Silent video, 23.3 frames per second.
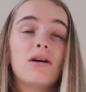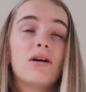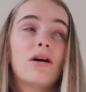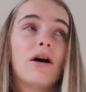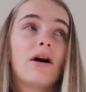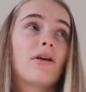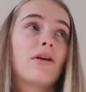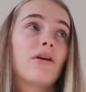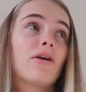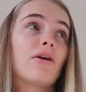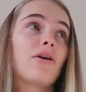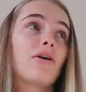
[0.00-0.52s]

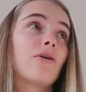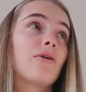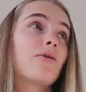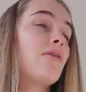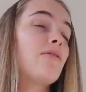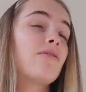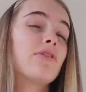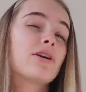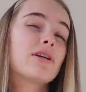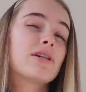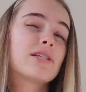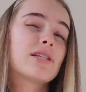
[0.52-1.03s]
I don't know,
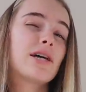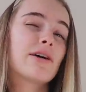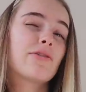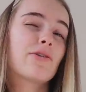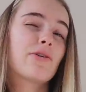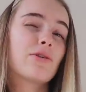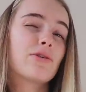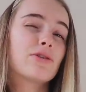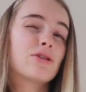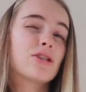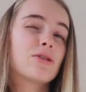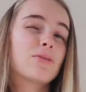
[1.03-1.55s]
I'm very
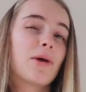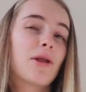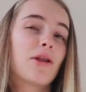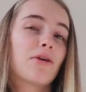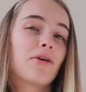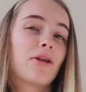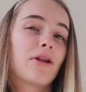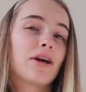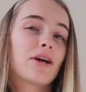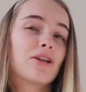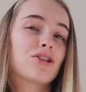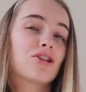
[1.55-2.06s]
self-conscious about
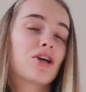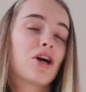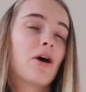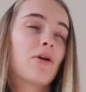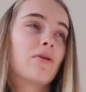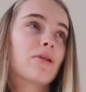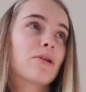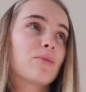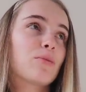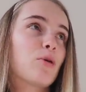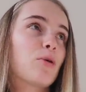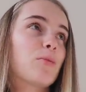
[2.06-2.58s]
looking like a
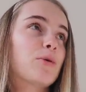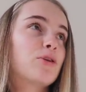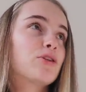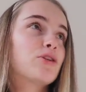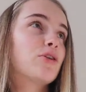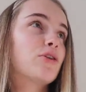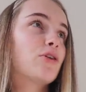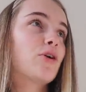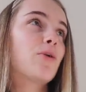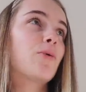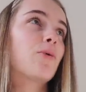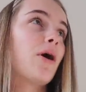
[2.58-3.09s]
child at the moment,
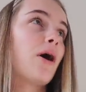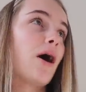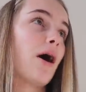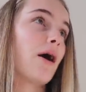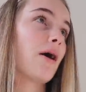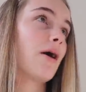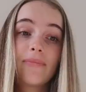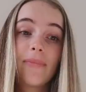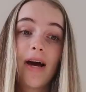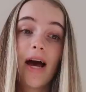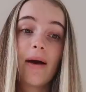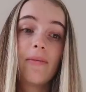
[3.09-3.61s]
don't know
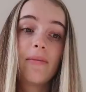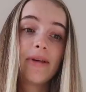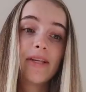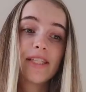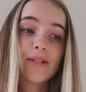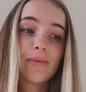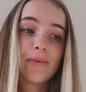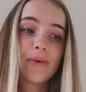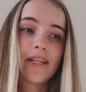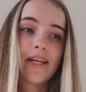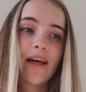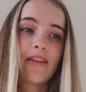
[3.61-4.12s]
why. I met
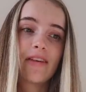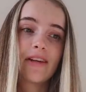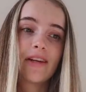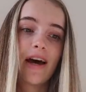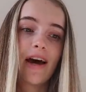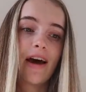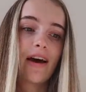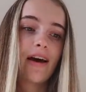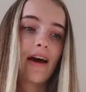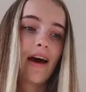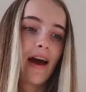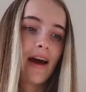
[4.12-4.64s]
someone the other
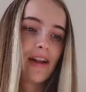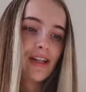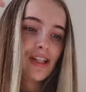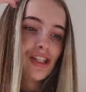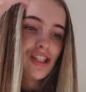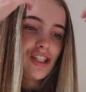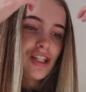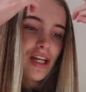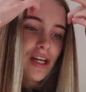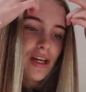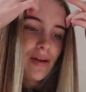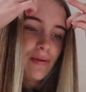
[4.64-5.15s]
day and
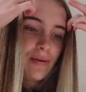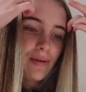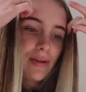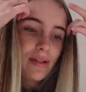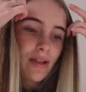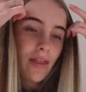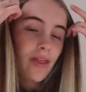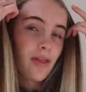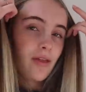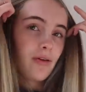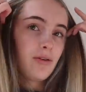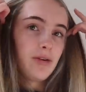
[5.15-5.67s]
she was
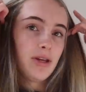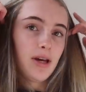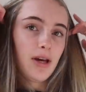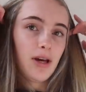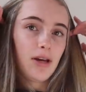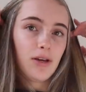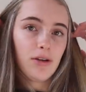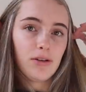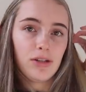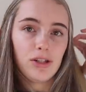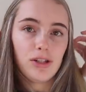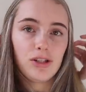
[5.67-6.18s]
a 3rd
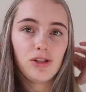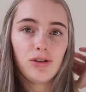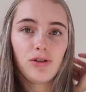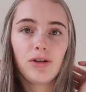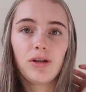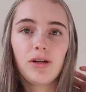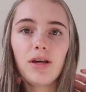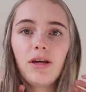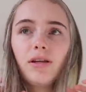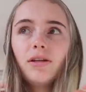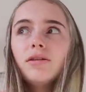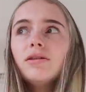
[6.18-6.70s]
year uni
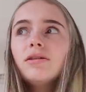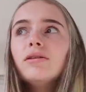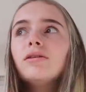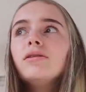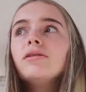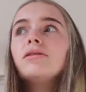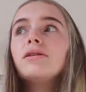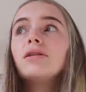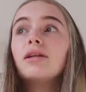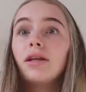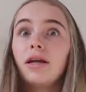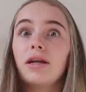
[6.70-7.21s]
student
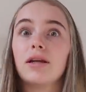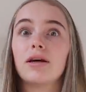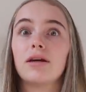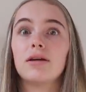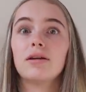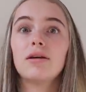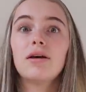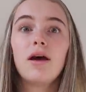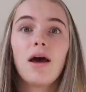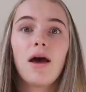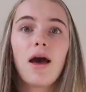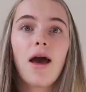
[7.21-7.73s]
in
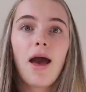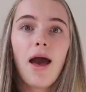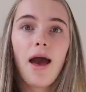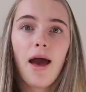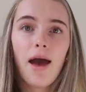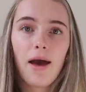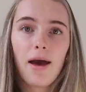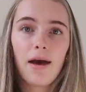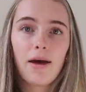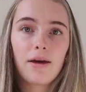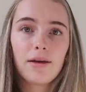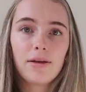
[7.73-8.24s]
Dunedin,
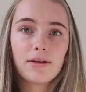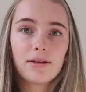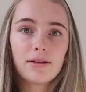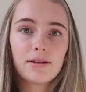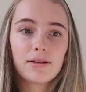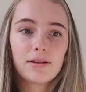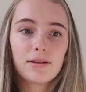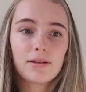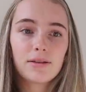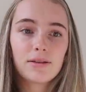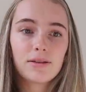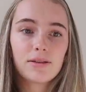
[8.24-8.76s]

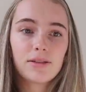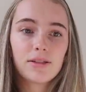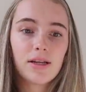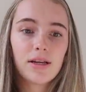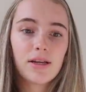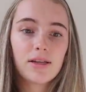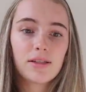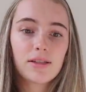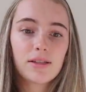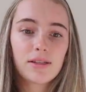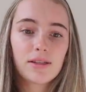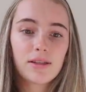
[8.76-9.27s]
and
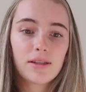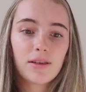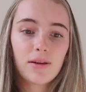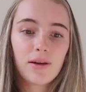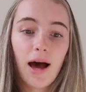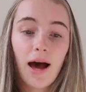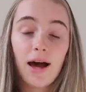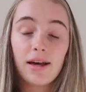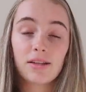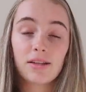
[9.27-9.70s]
she was